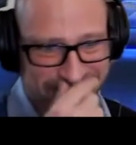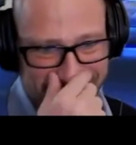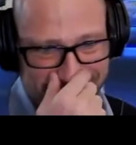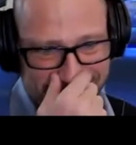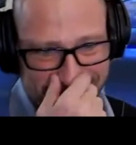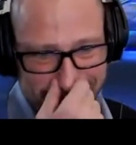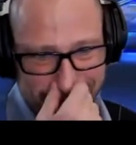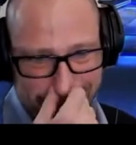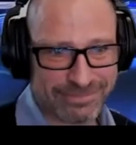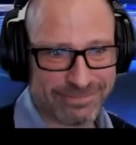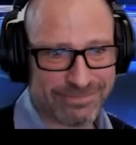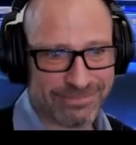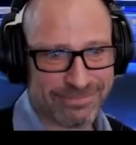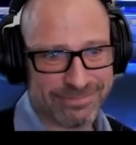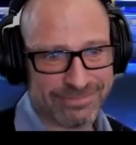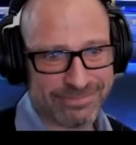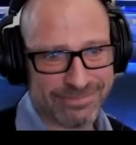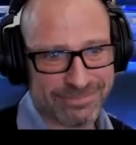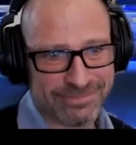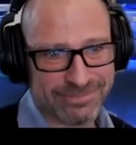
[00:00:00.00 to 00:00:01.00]

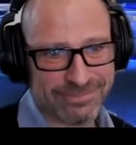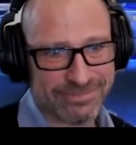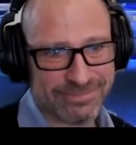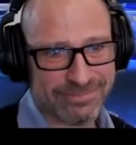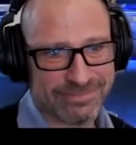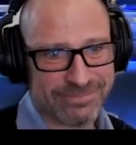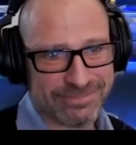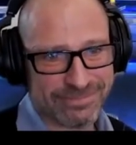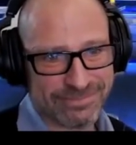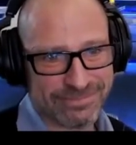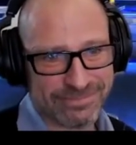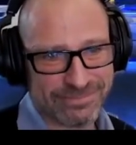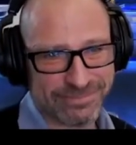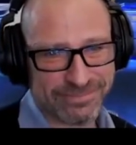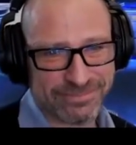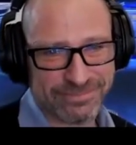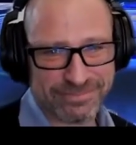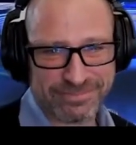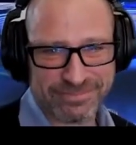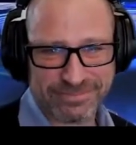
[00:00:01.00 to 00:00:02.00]

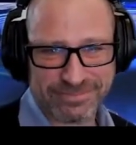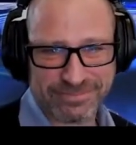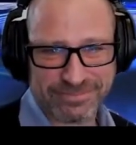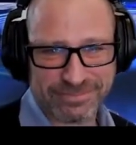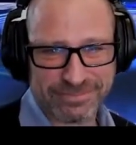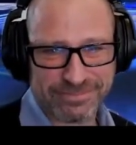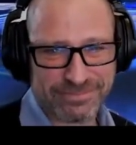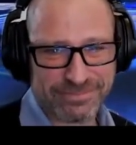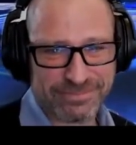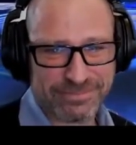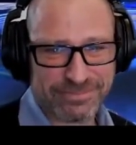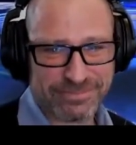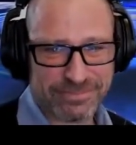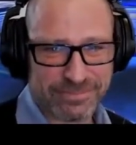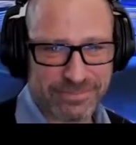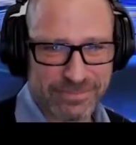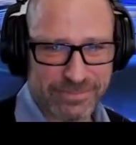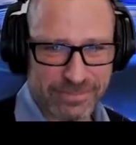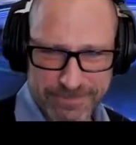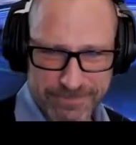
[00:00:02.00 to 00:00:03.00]

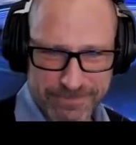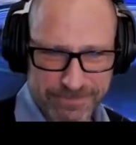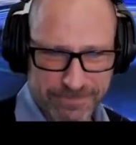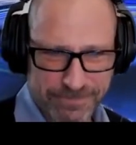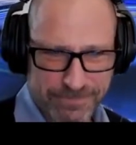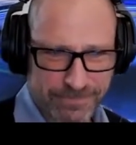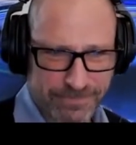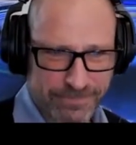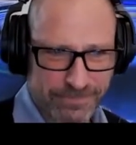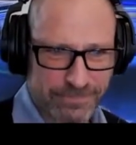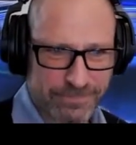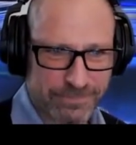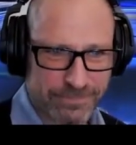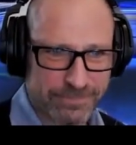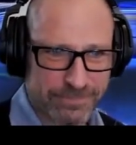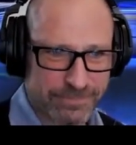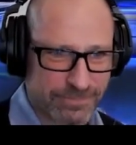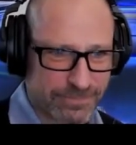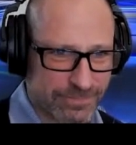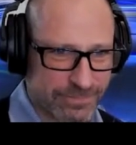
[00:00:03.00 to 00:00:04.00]

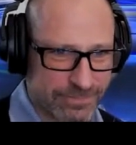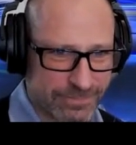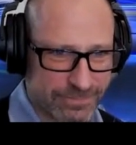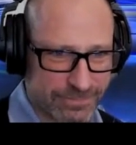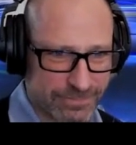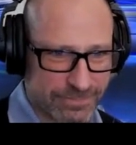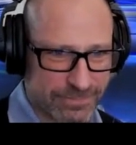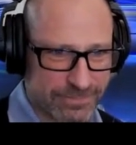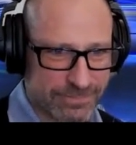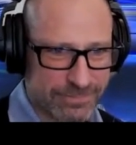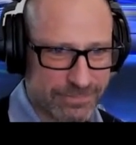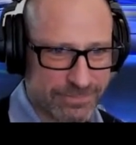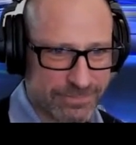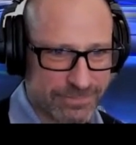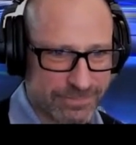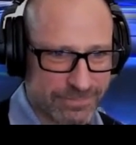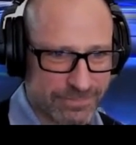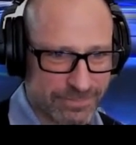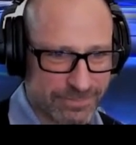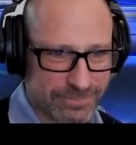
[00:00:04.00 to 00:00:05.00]

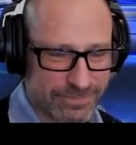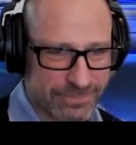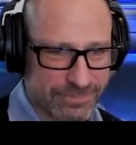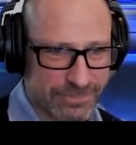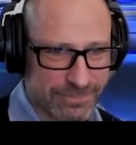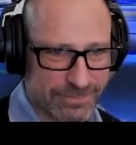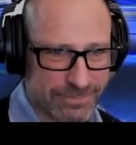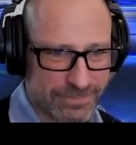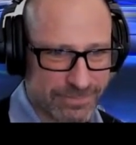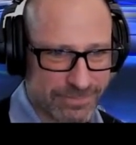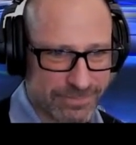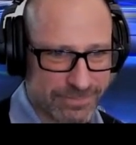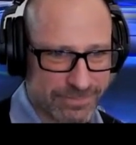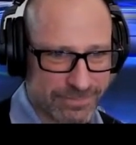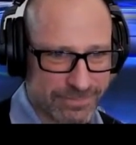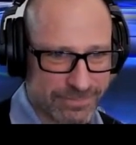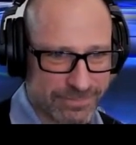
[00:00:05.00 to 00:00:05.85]
(silent)